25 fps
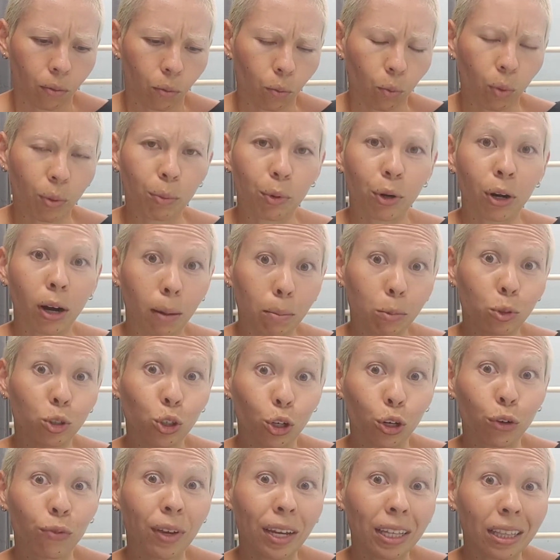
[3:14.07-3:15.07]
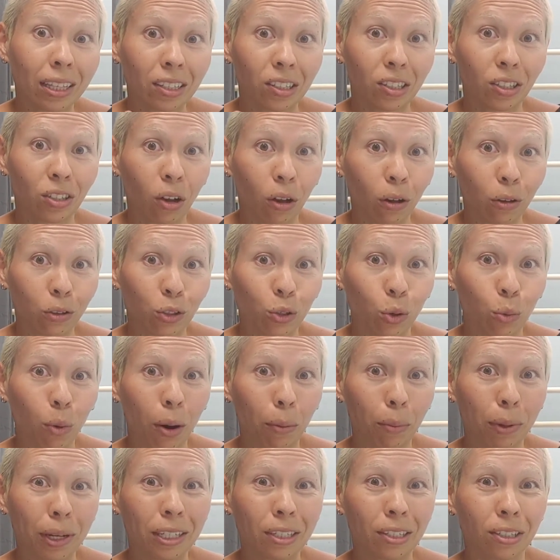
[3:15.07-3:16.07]
we're observing, this is also where
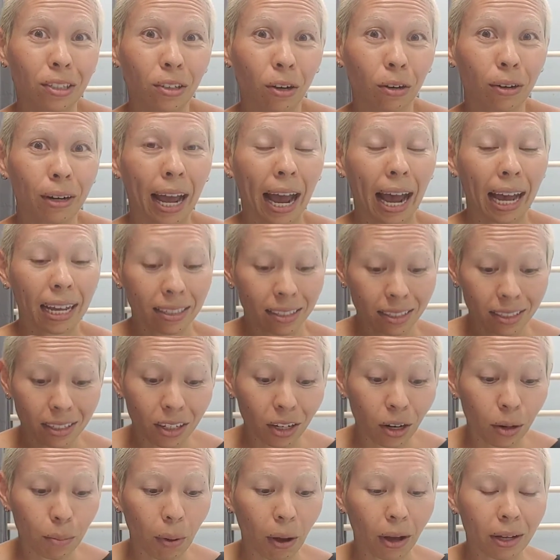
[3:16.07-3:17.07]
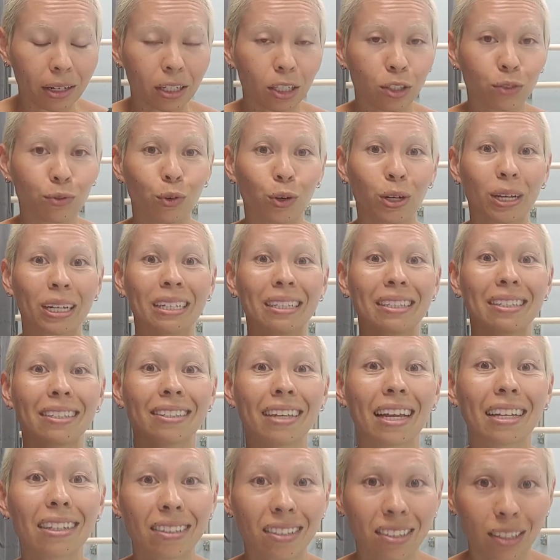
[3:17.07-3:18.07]
we start asking our bodies for
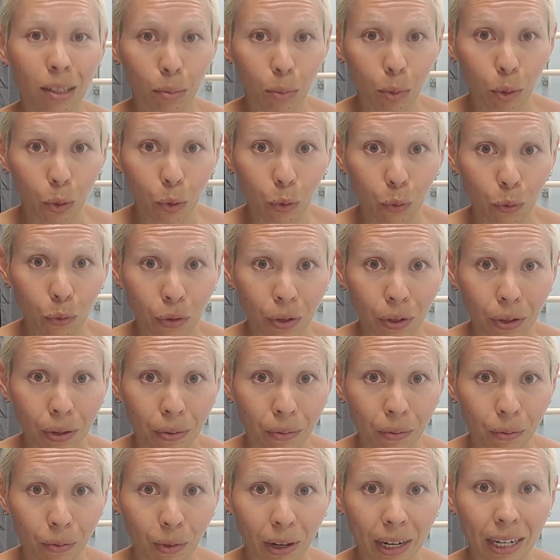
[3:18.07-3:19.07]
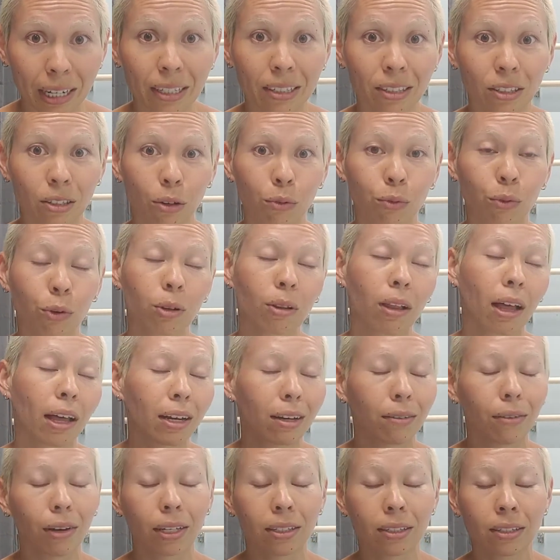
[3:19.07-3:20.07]
consent to move, right? So for a lot
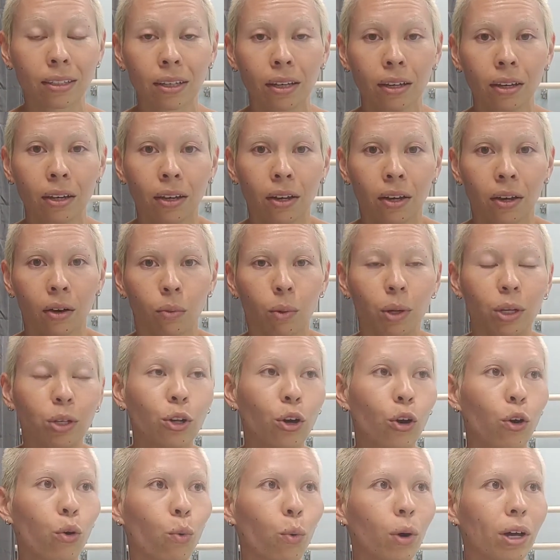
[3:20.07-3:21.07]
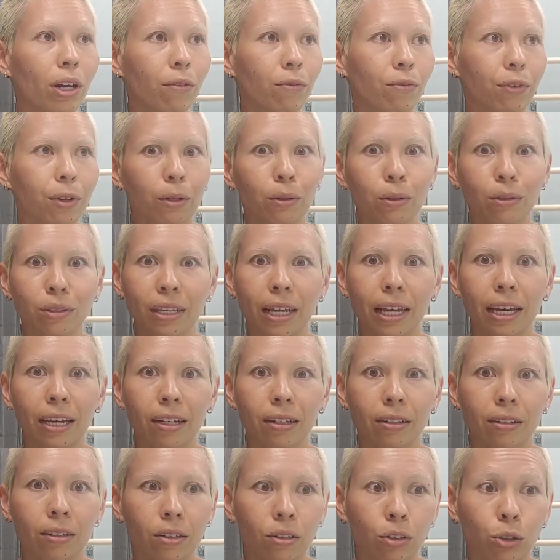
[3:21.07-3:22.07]
of us, we know what it feels
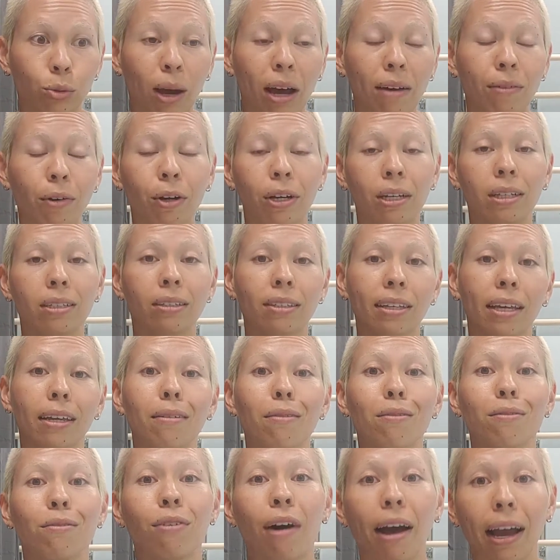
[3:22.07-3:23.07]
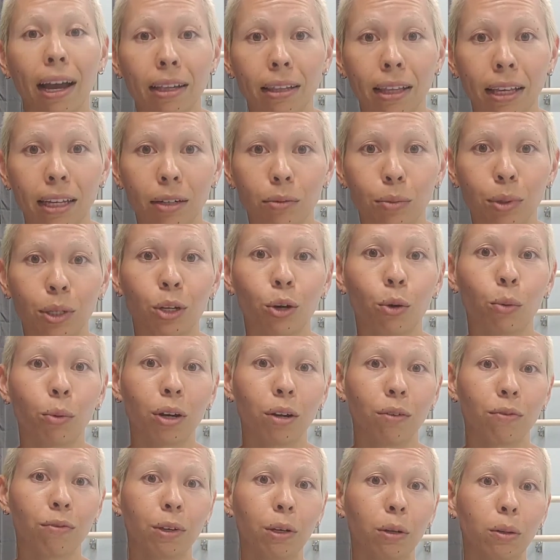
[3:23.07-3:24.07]
like to have our consent violated. We know what
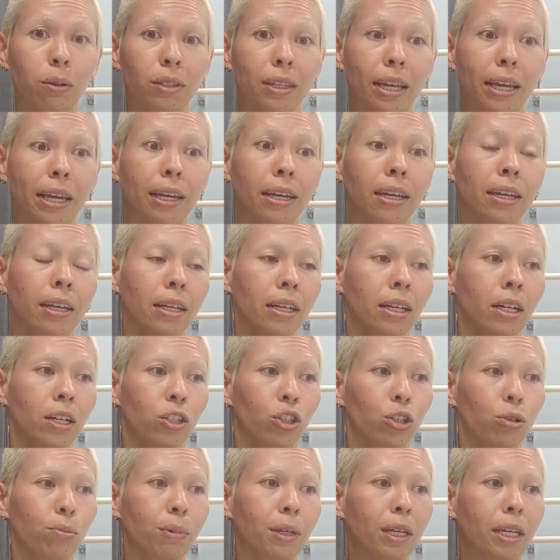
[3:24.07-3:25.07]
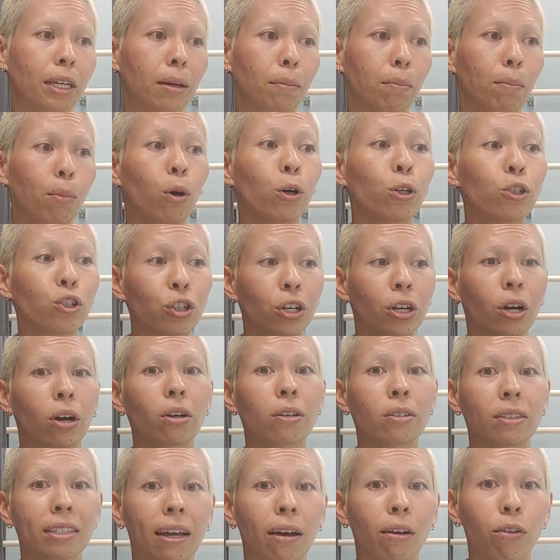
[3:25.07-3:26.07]
it feels like to be pushing
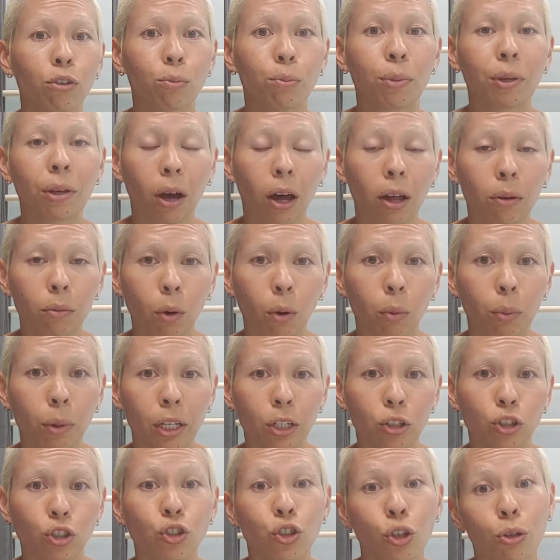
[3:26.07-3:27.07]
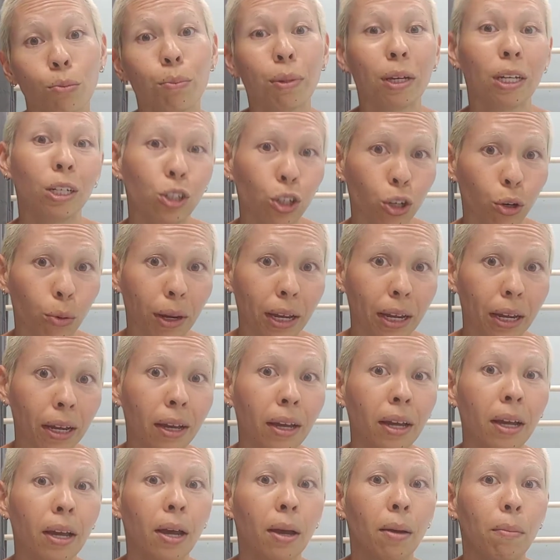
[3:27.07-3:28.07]
ourselves beyond what we should be
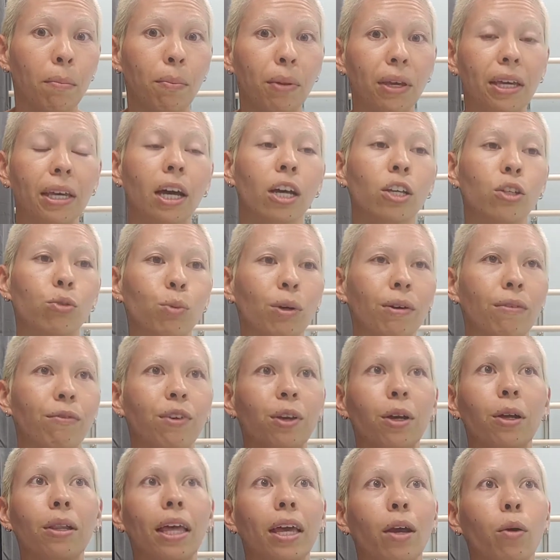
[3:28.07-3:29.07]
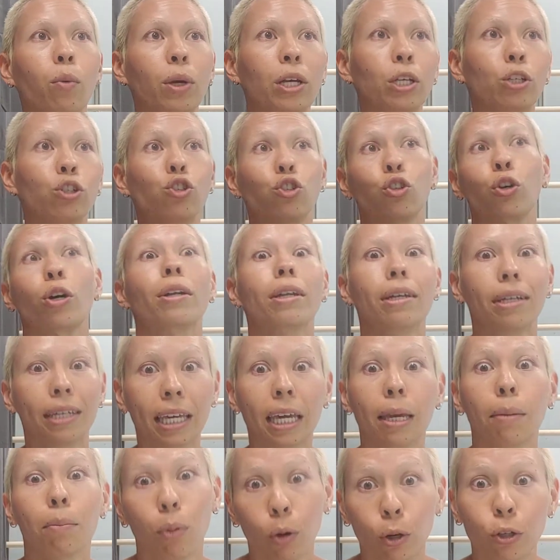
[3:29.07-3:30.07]
doing because we feel like we should
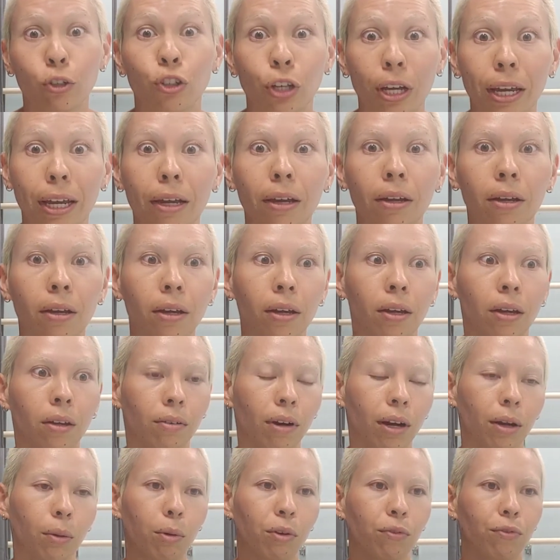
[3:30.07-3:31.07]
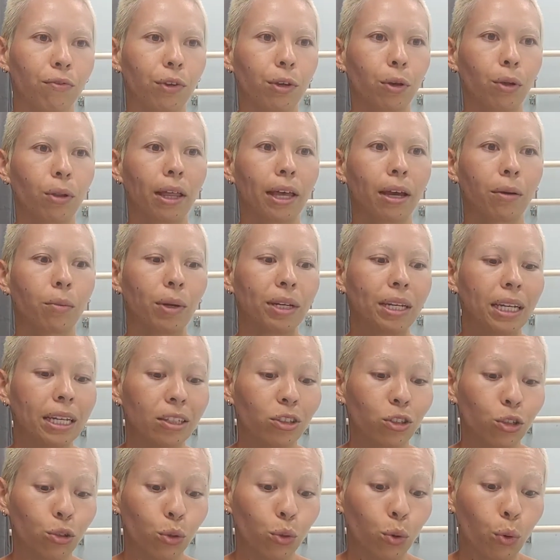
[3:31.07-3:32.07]
keep pushing, right? We feel like we
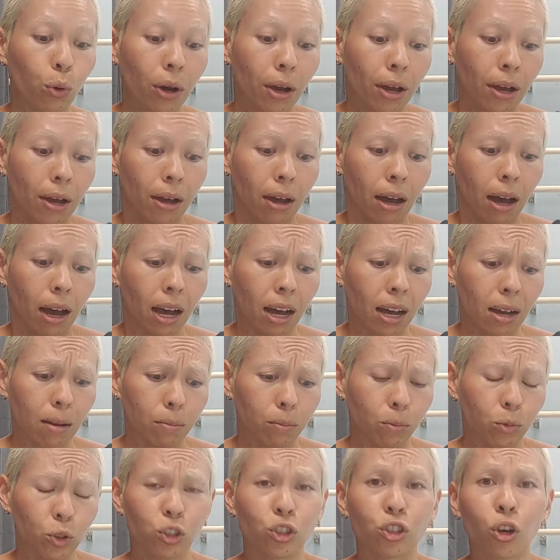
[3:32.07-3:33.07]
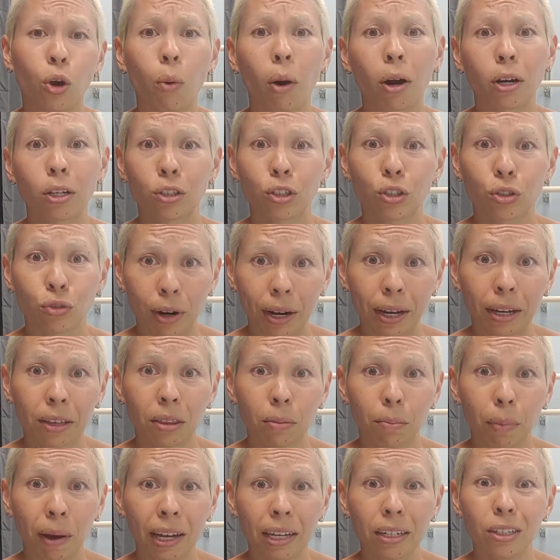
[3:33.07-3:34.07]
need to show our
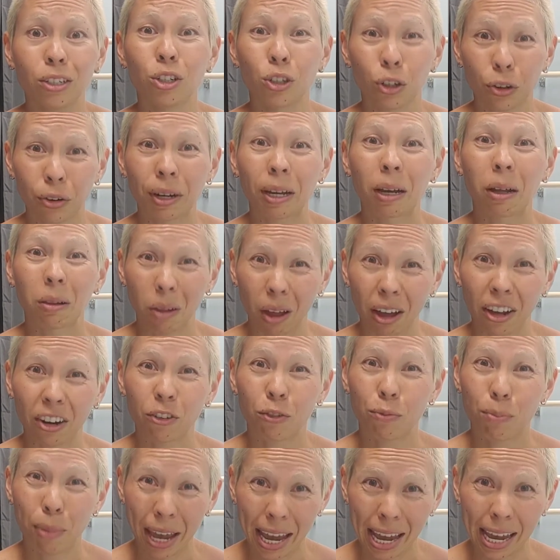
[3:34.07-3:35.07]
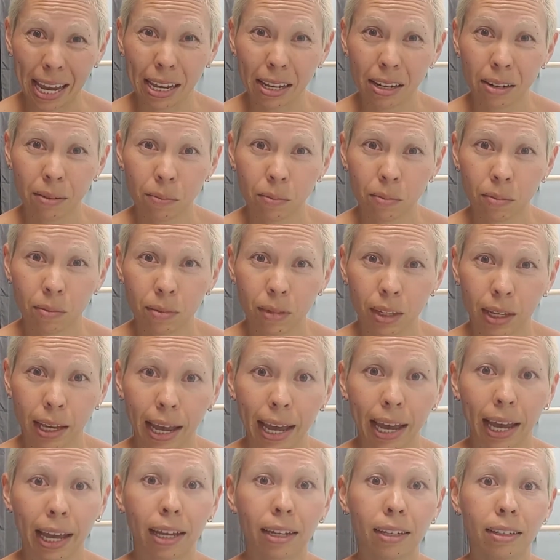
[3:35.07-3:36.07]
strength by enduring a lot of pain.
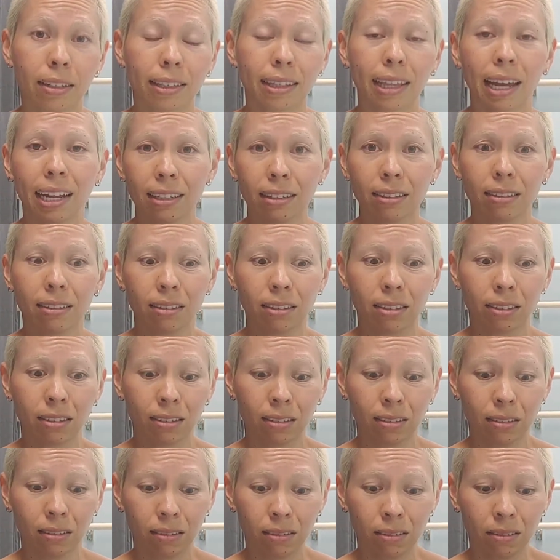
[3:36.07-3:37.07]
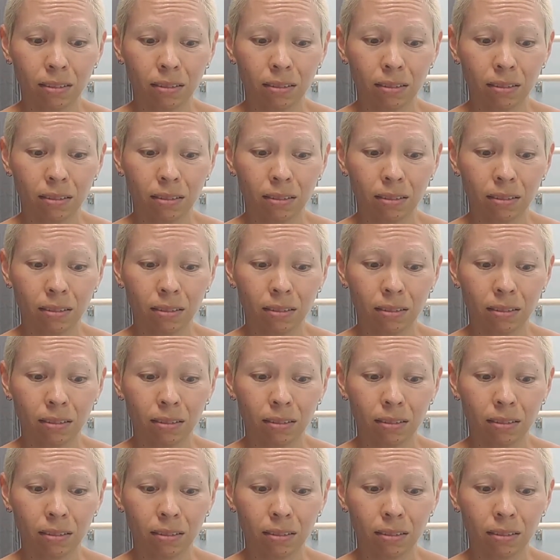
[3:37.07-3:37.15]
And that's